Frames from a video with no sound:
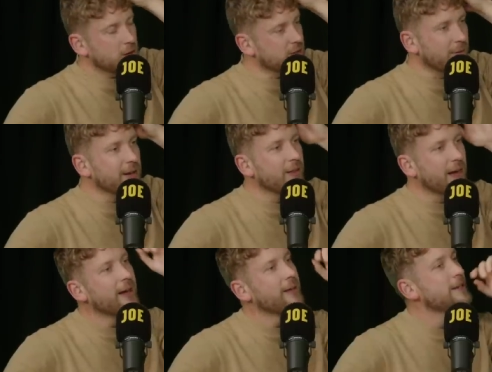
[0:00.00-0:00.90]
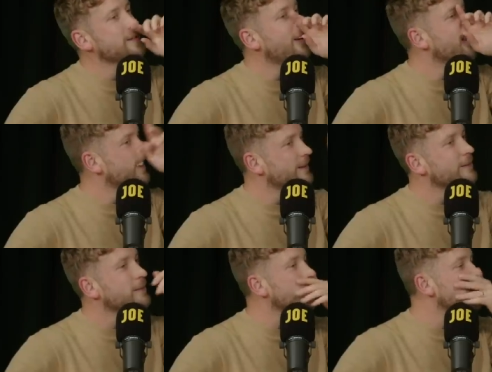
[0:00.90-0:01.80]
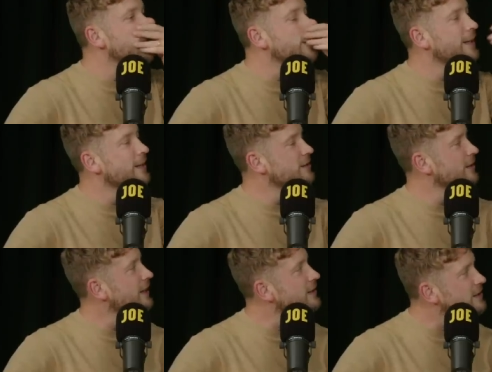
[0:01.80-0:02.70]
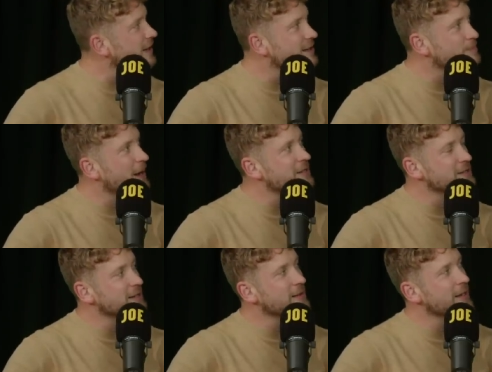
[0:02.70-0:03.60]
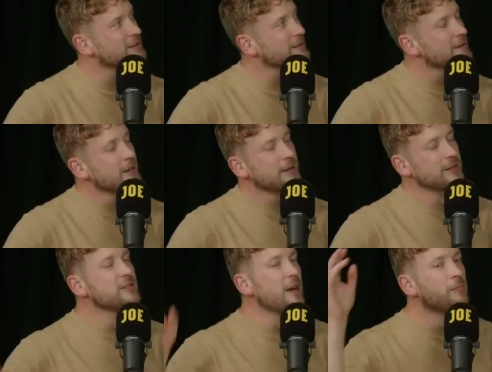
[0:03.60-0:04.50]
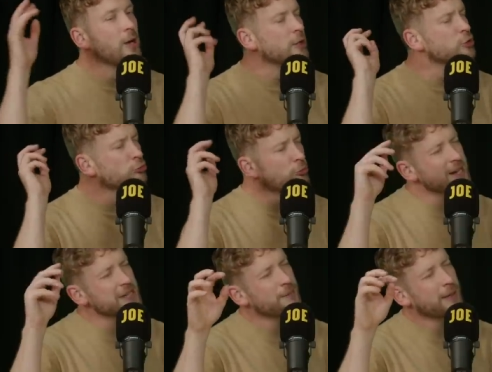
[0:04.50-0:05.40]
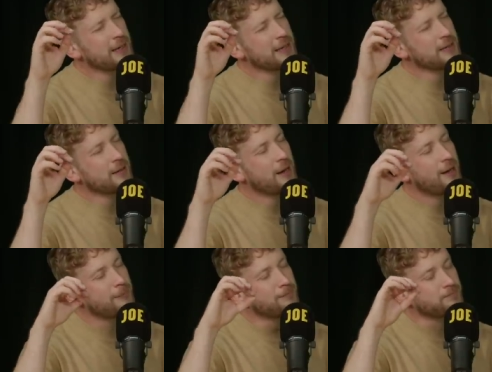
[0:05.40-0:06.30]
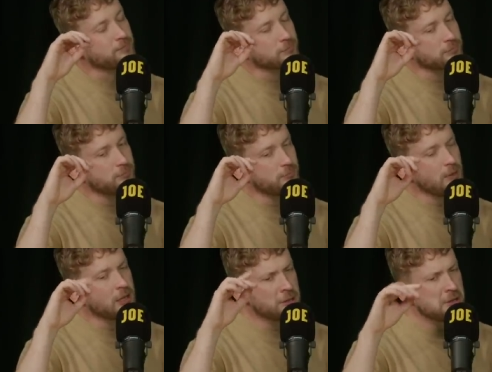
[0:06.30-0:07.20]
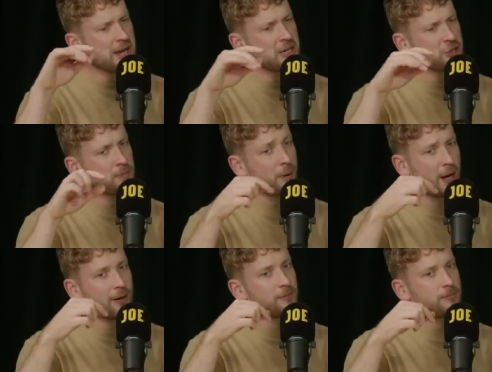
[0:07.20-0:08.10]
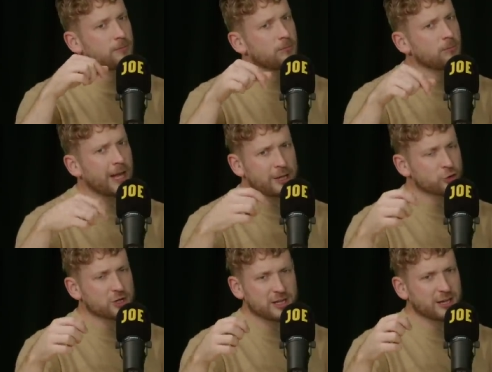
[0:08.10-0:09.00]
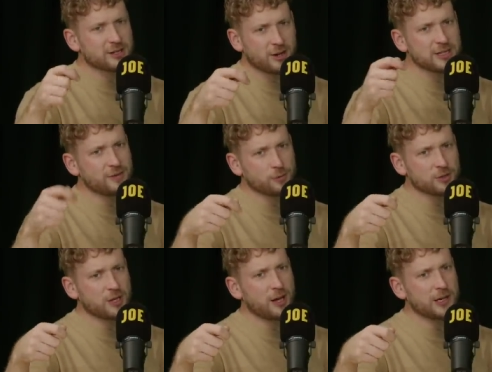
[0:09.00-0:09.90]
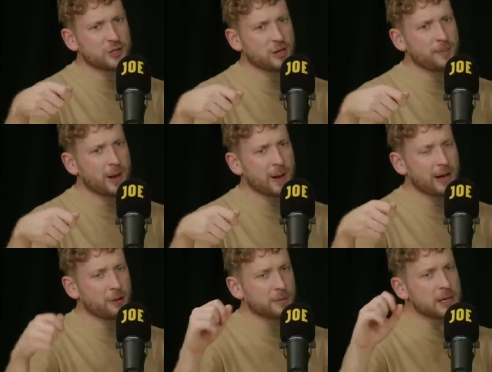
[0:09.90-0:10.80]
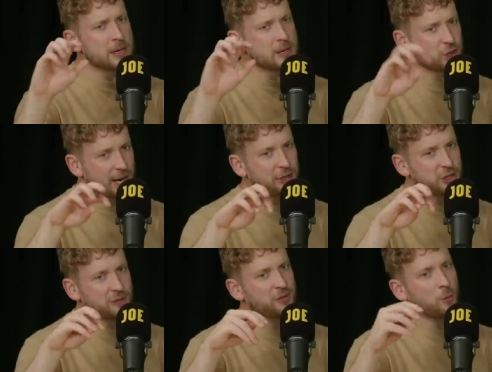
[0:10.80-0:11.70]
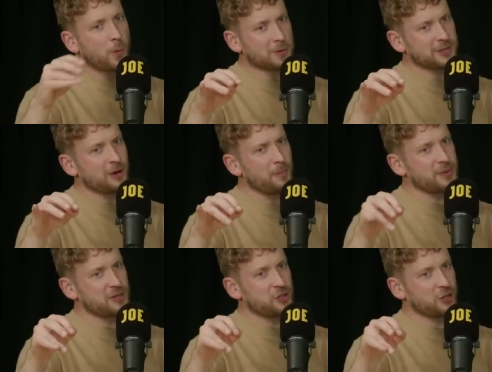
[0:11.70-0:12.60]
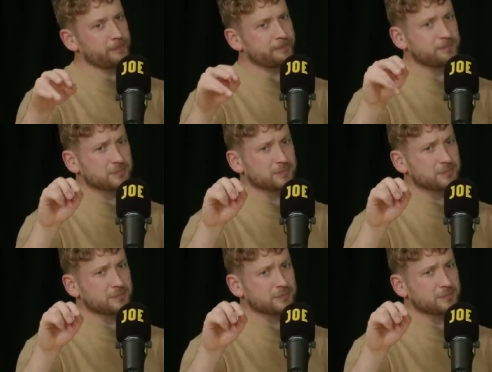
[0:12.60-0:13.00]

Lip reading: Something like that. He's like, he's basically, there's some incredibly niche but interesting scientific research about how changes of the water composition